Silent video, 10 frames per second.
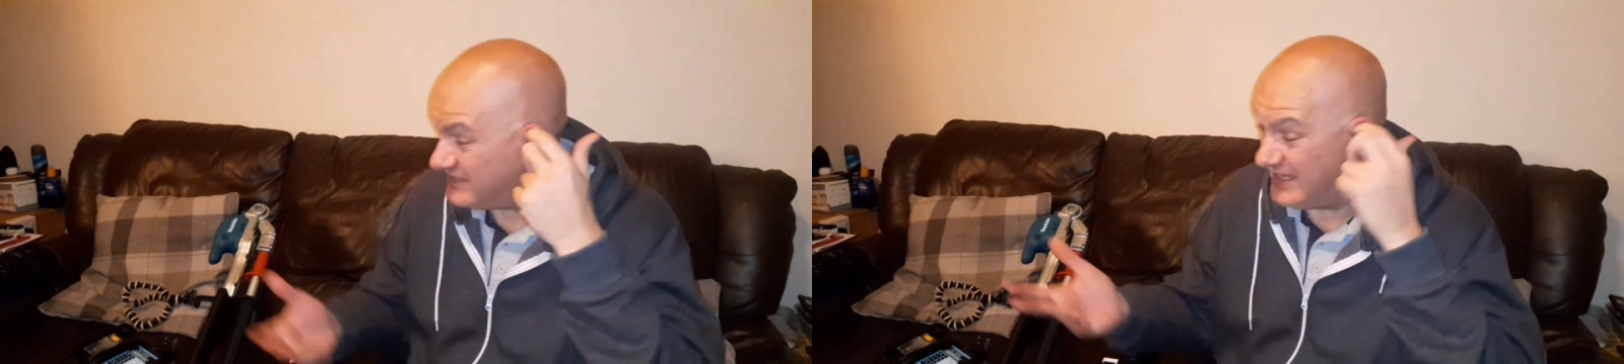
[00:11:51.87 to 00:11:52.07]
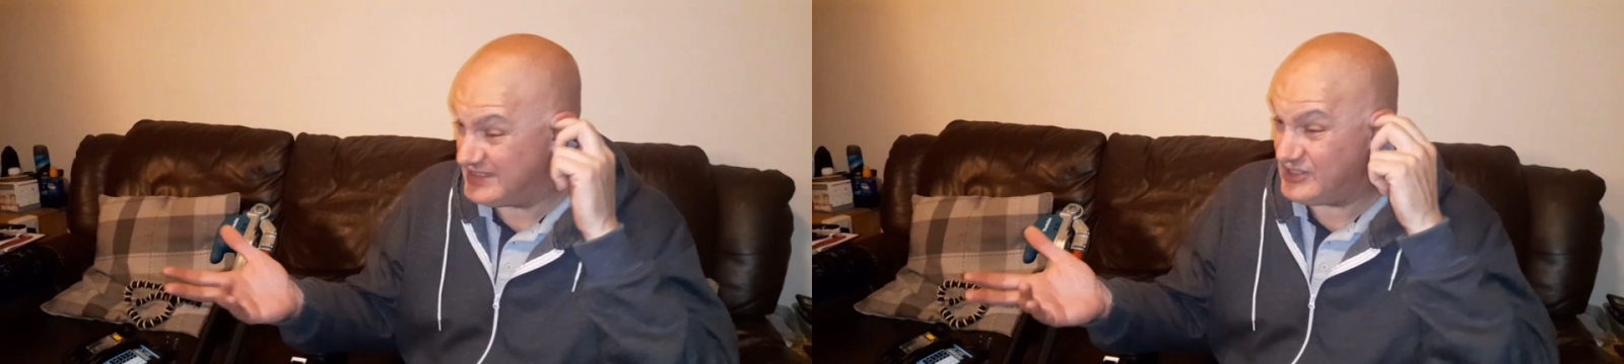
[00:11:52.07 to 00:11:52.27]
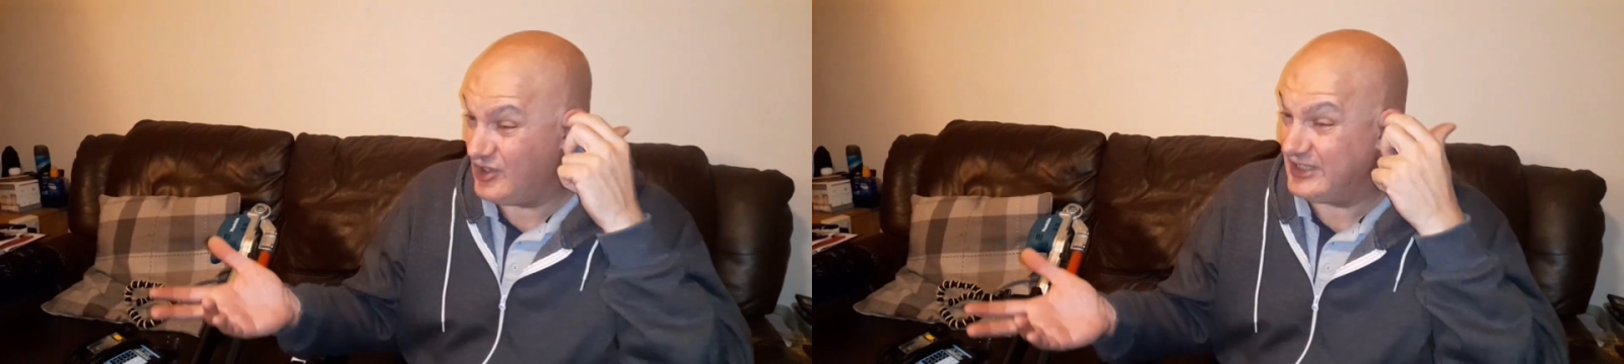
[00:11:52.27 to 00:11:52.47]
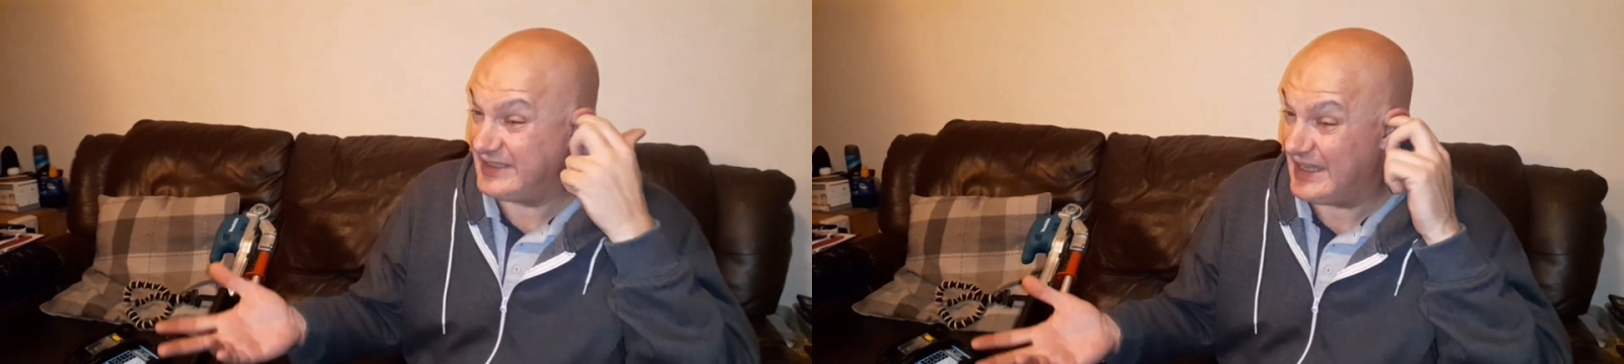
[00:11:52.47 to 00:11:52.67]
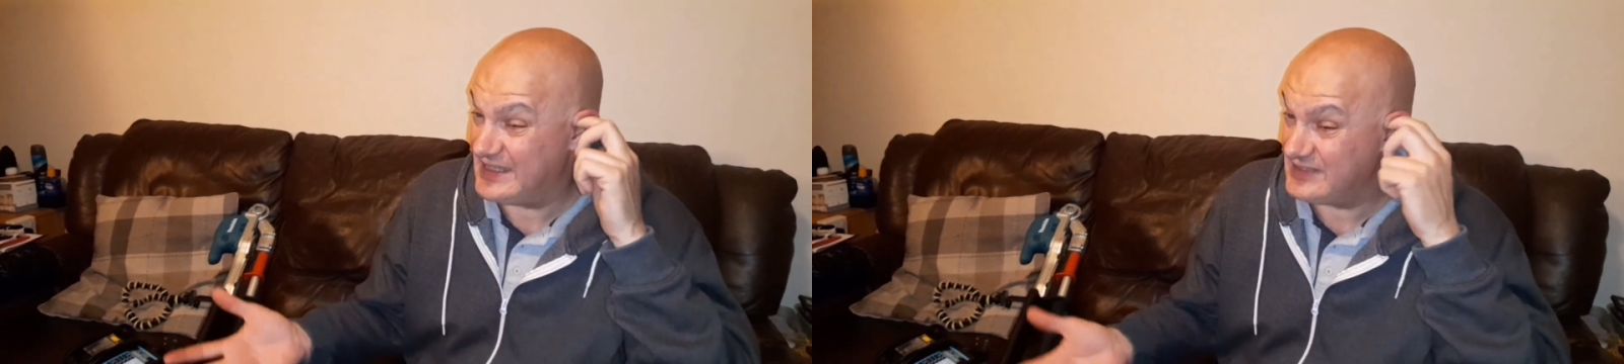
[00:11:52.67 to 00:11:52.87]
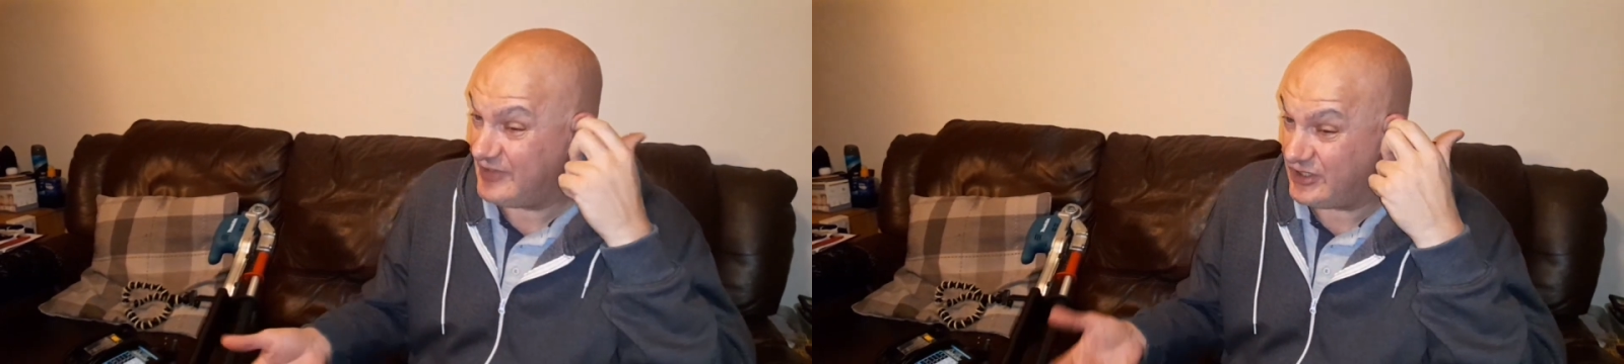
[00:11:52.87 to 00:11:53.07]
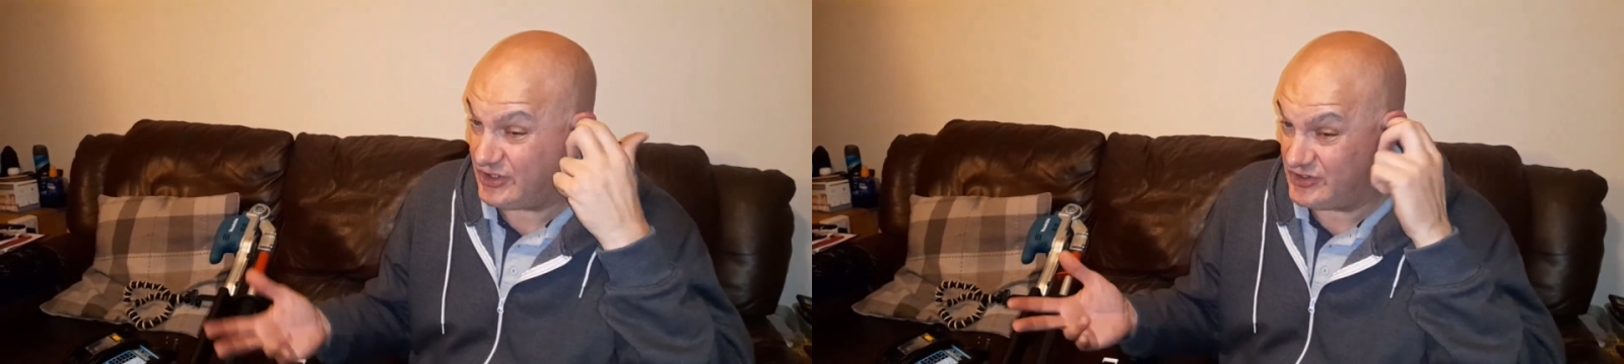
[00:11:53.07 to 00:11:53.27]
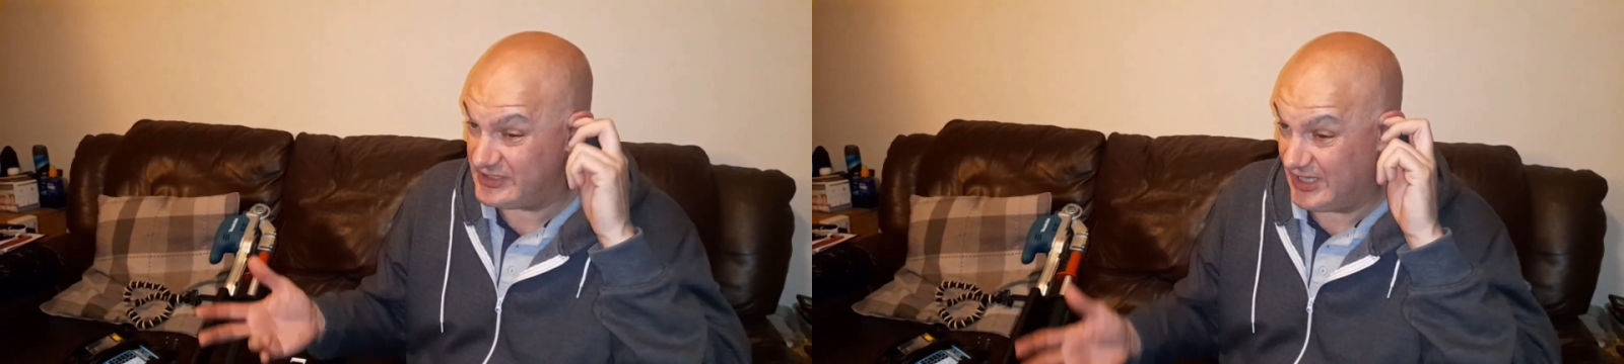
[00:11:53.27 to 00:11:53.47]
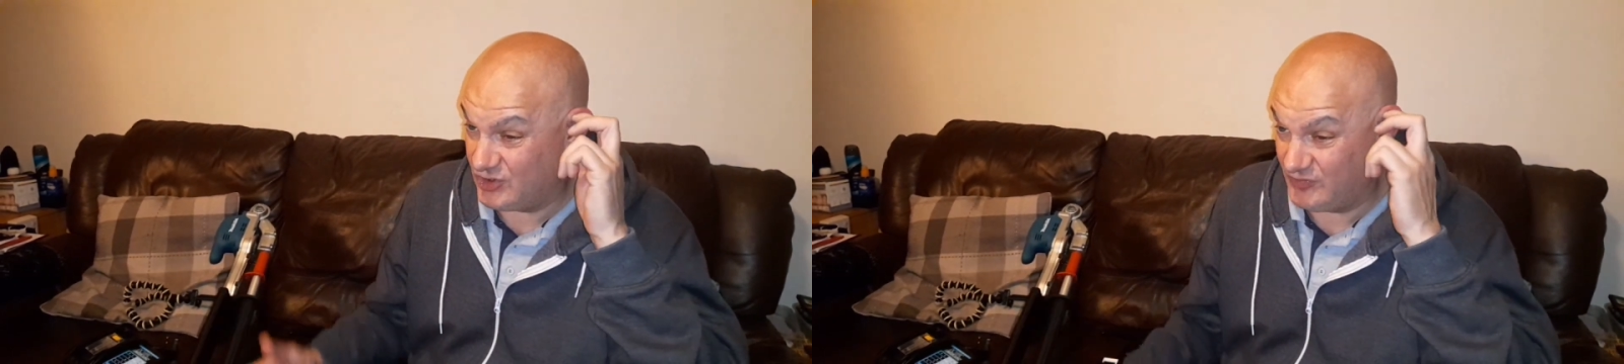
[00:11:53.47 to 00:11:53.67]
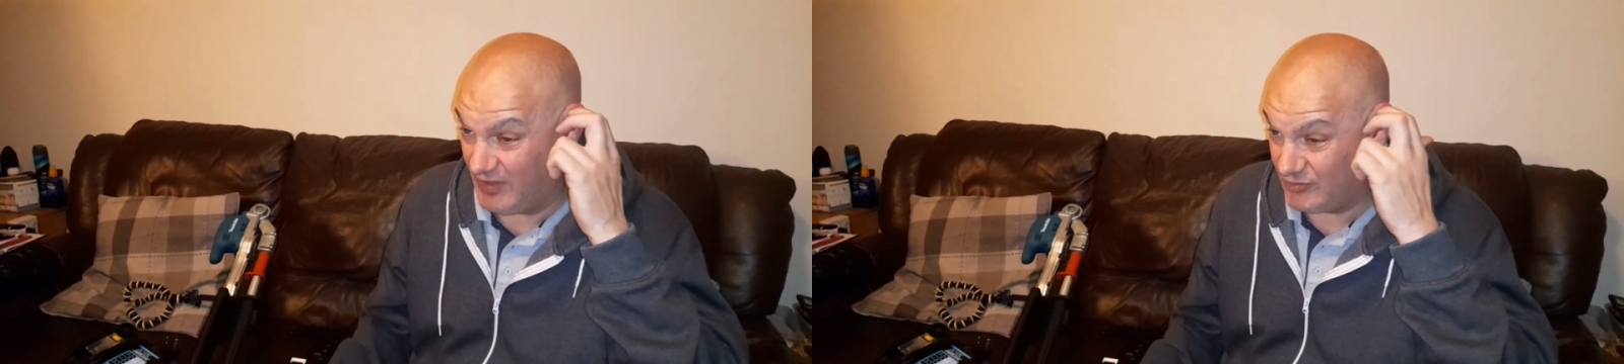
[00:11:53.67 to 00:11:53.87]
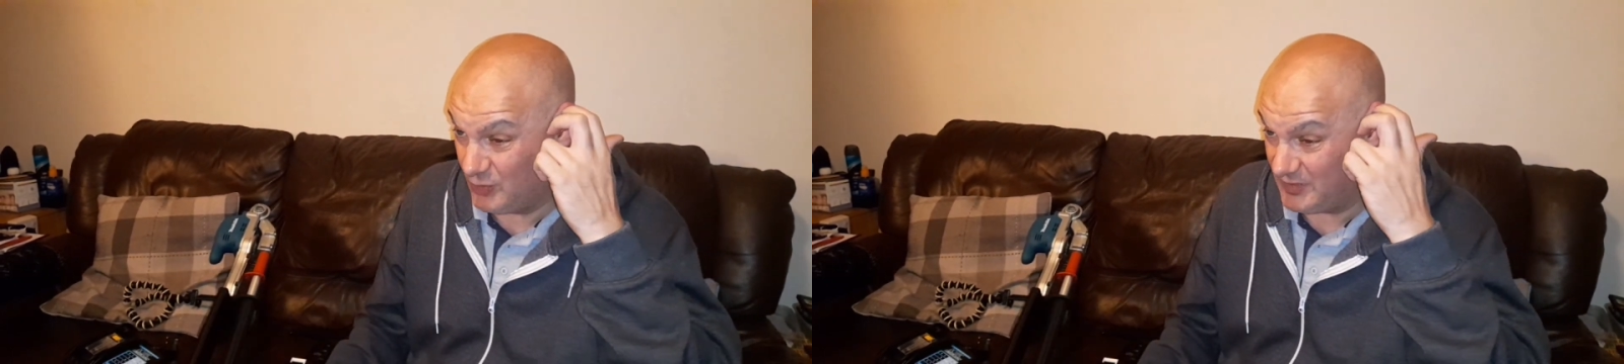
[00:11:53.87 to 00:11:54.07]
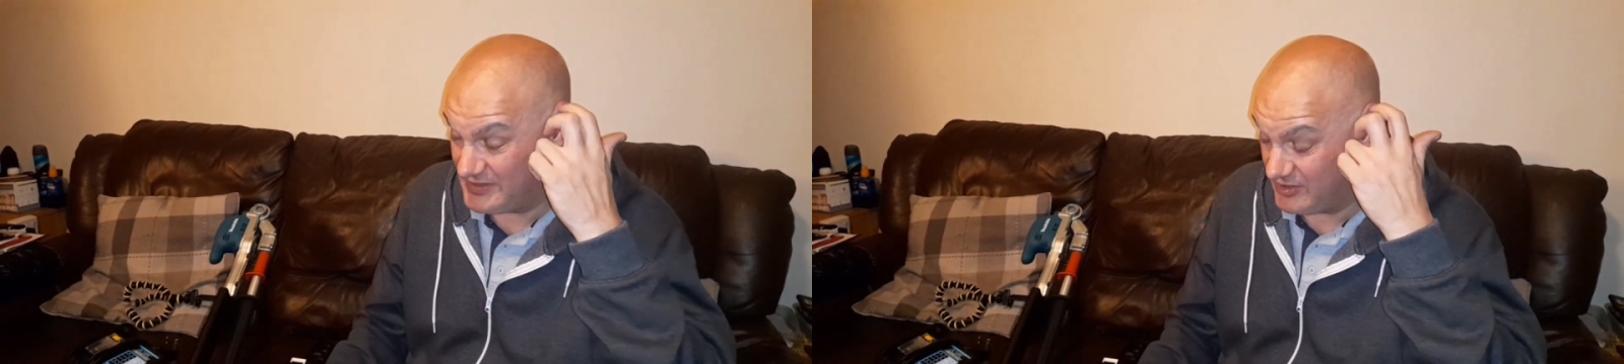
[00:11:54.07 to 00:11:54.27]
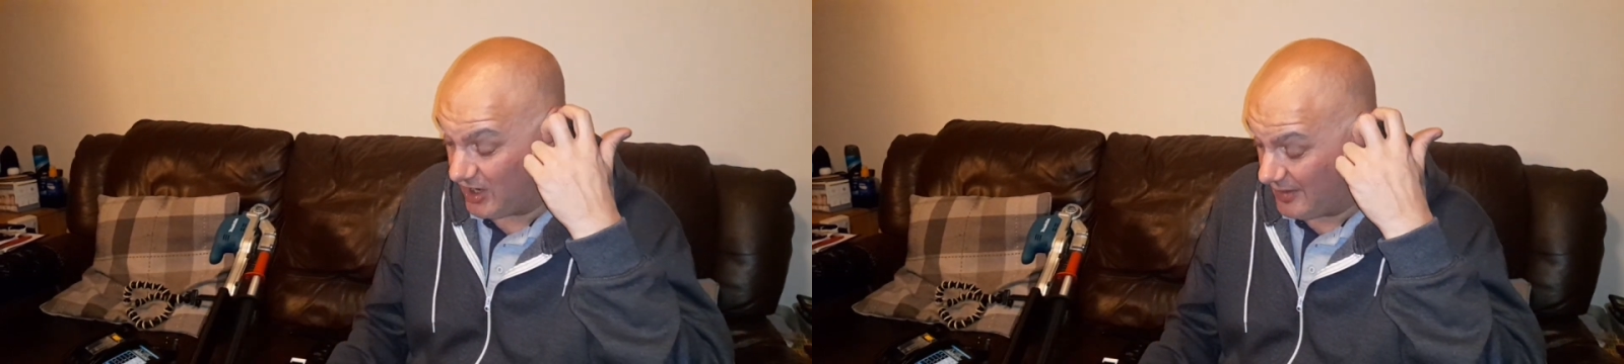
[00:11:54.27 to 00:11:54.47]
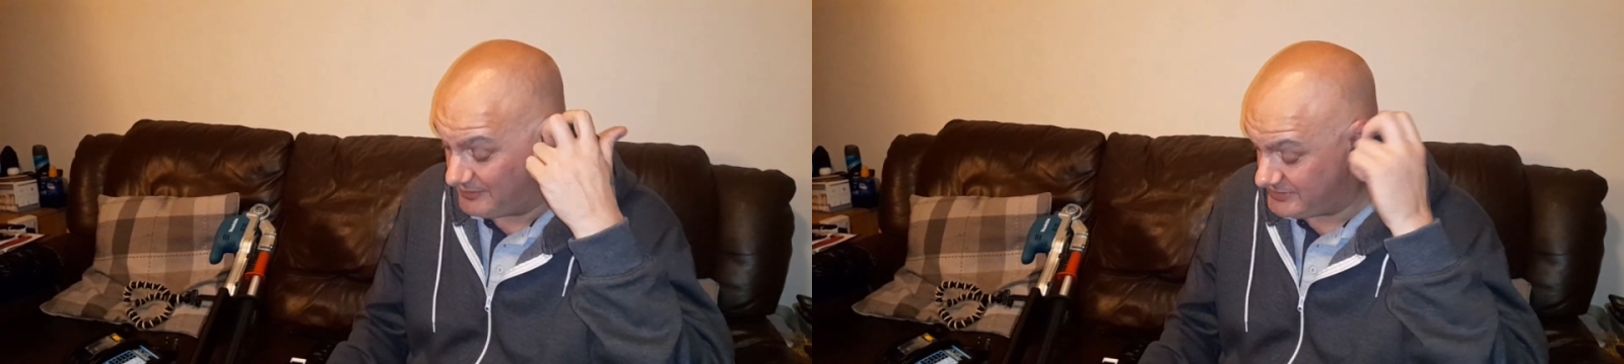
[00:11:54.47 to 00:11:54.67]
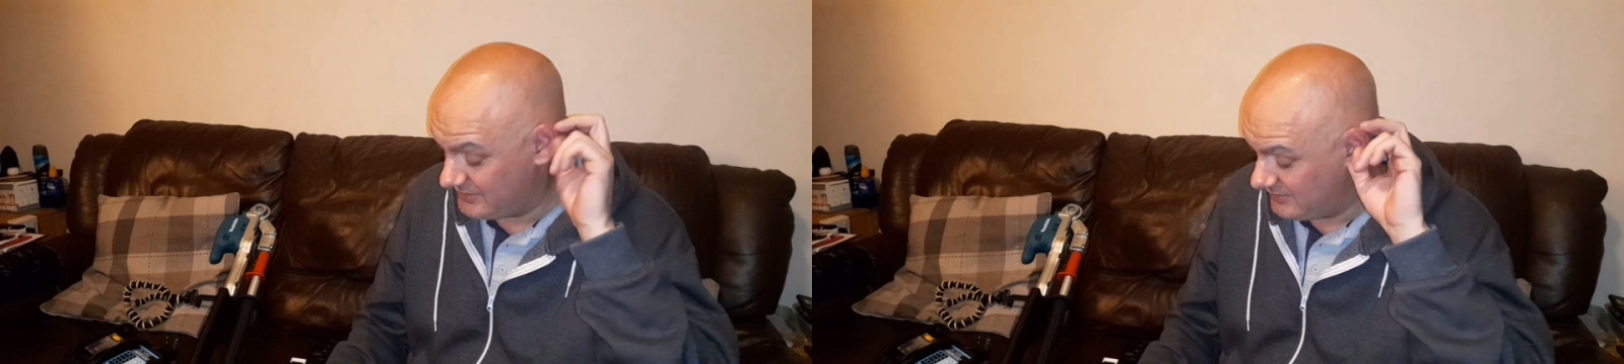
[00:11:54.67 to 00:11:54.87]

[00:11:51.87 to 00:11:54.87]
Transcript: it's early days, I've only used it a couple of times.